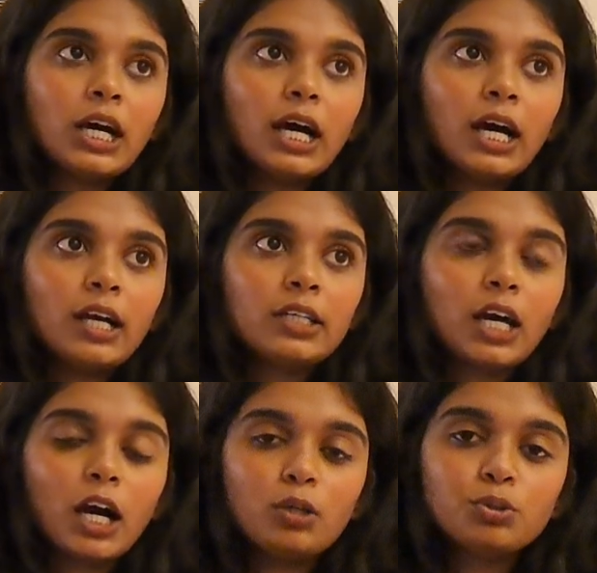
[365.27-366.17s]
and
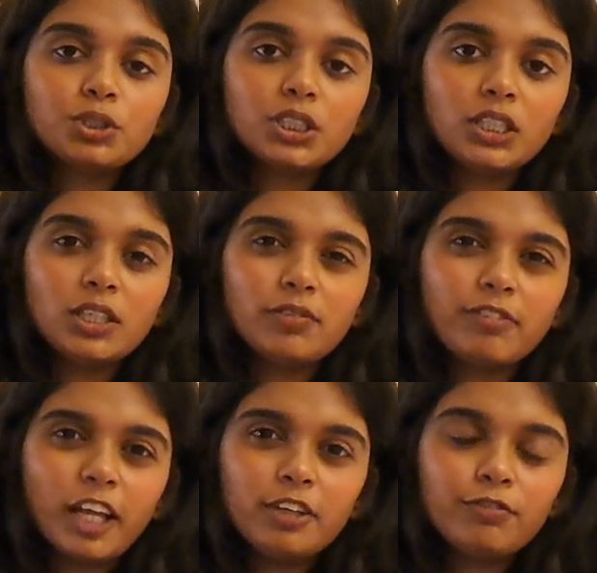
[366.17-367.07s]
how she
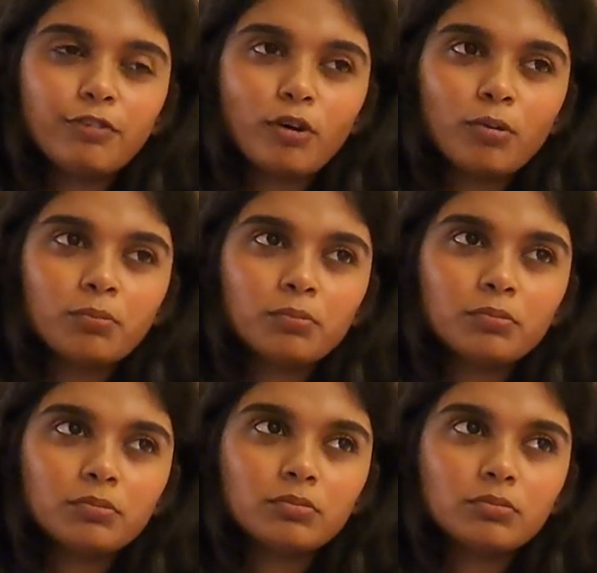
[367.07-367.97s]
fled
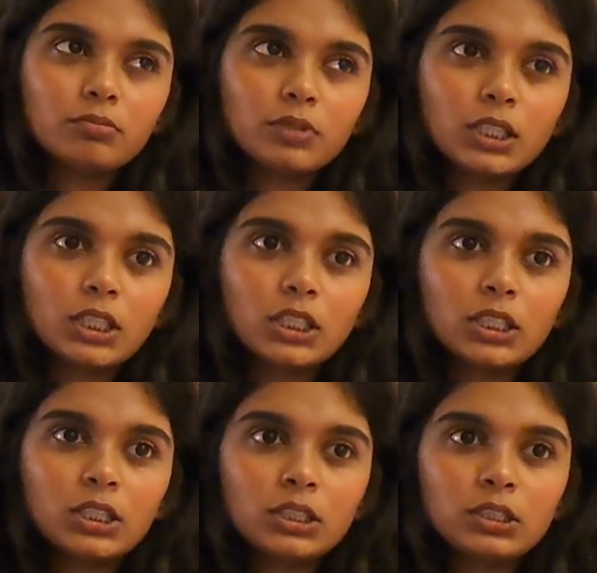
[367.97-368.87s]
from
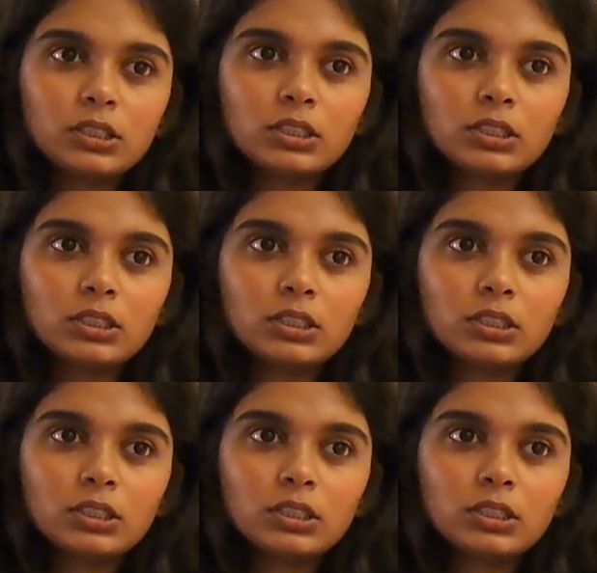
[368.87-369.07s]
her